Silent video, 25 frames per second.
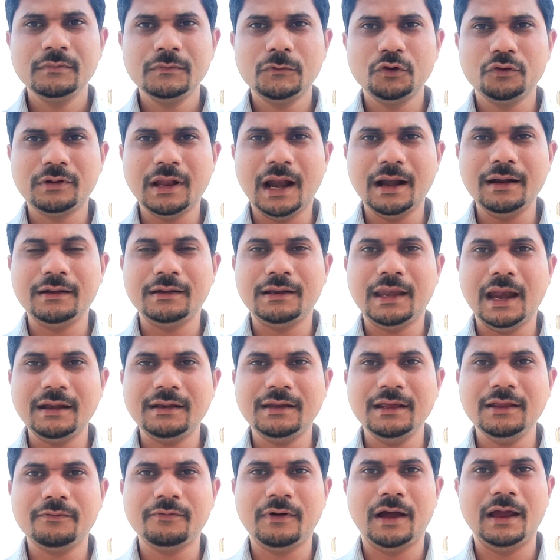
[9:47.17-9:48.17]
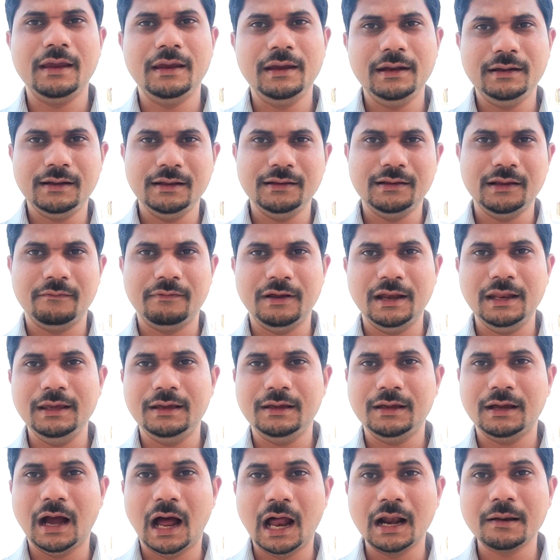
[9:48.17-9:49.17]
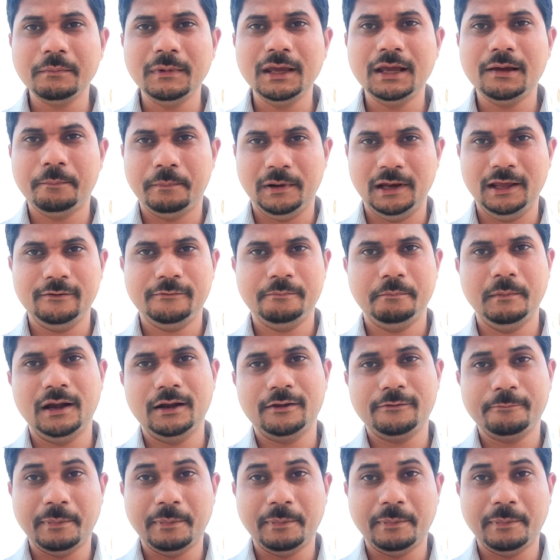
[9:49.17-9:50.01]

So that is why it is a very karmic placement,